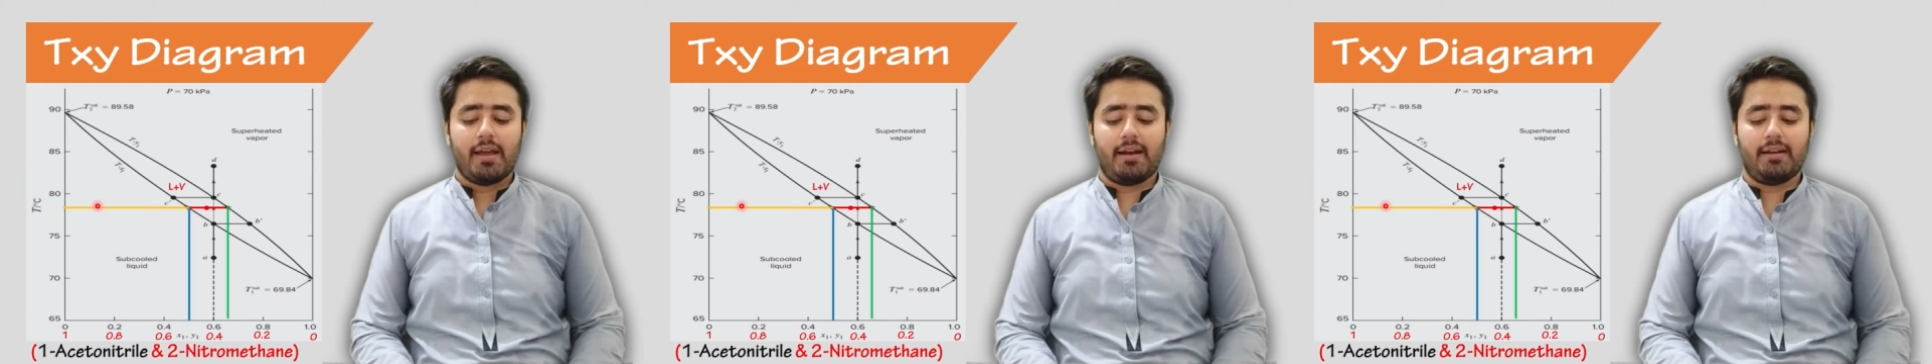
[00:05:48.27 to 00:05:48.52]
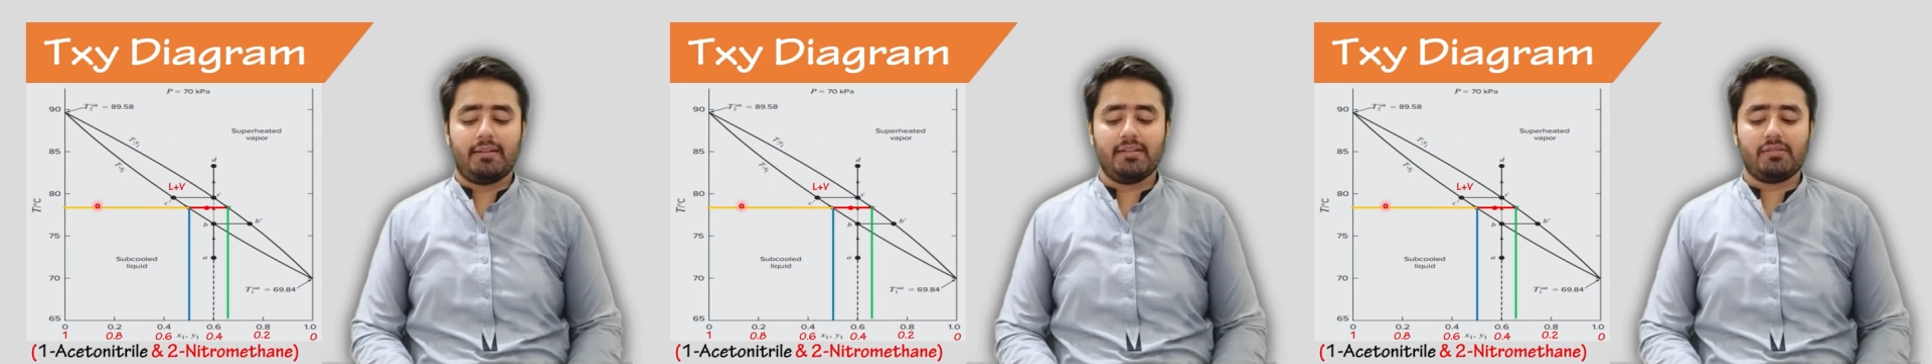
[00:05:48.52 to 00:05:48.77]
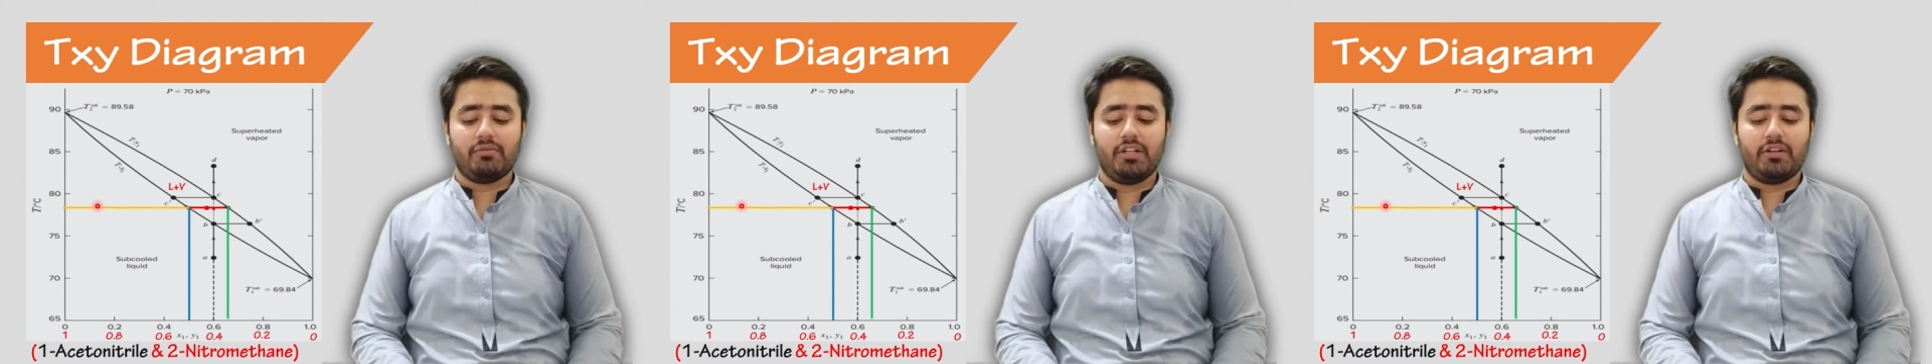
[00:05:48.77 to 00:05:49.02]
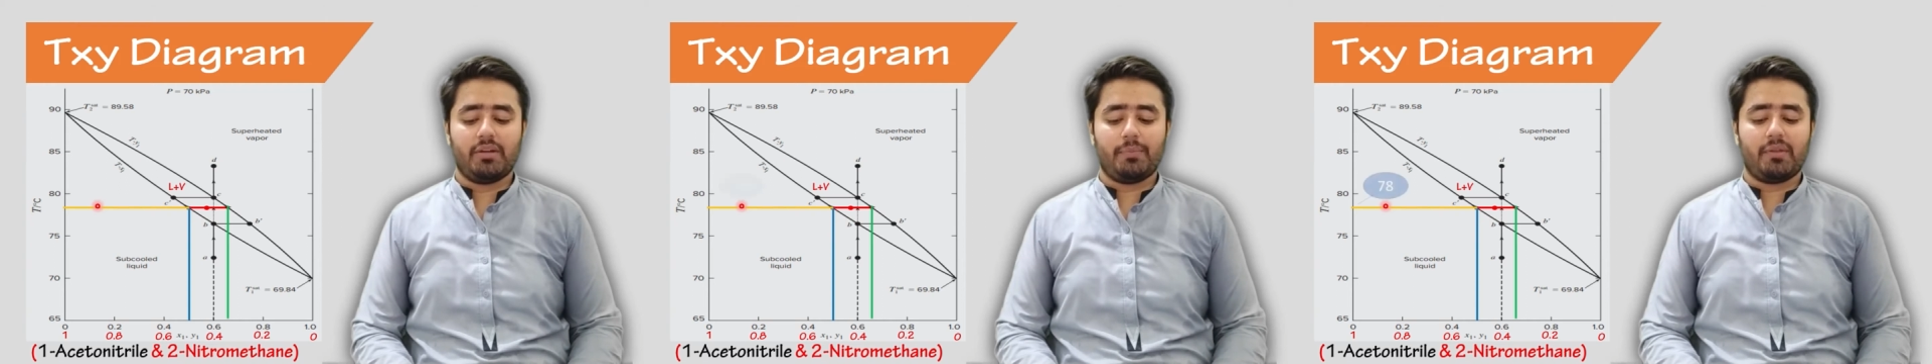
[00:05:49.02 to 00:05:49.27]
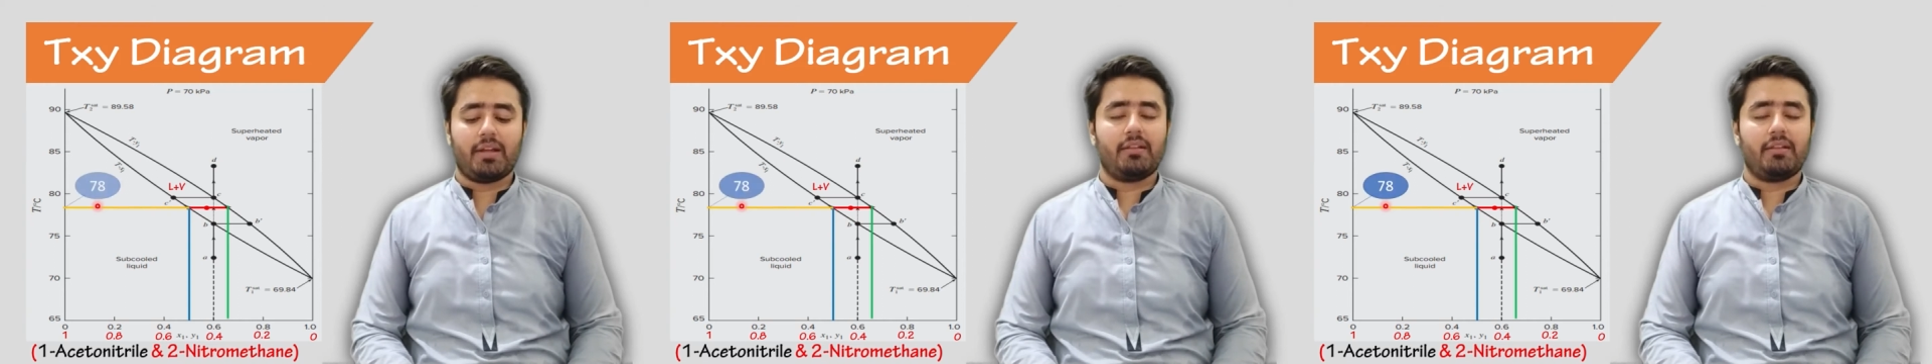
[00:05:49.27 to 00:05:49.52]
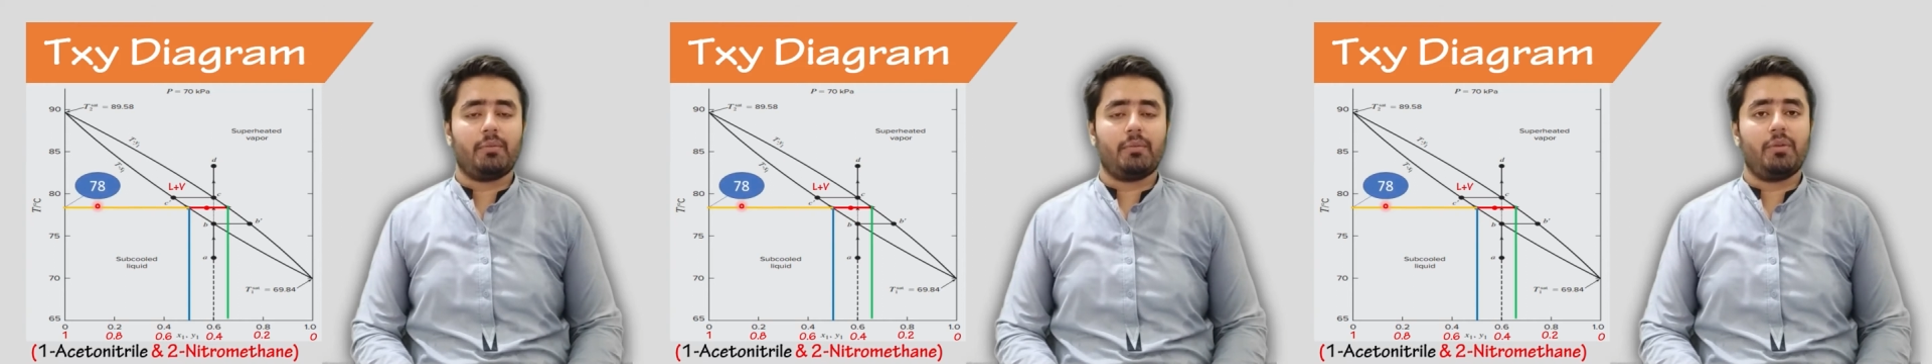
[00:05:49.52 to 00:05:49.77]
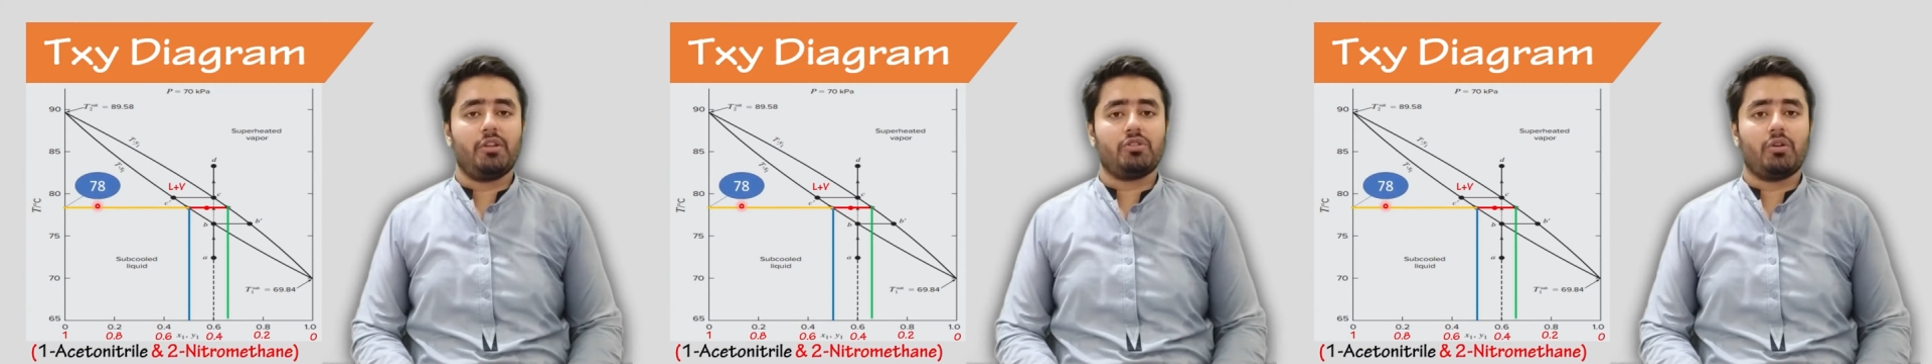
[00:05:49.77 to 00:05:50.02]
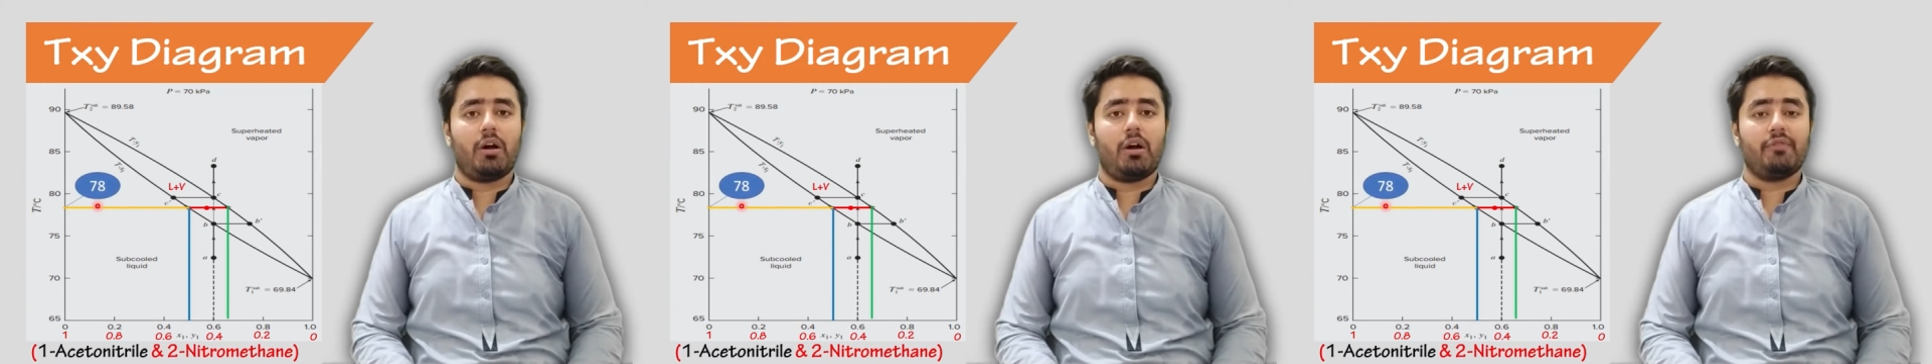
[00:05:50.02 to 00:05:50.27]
and this will represent the temperature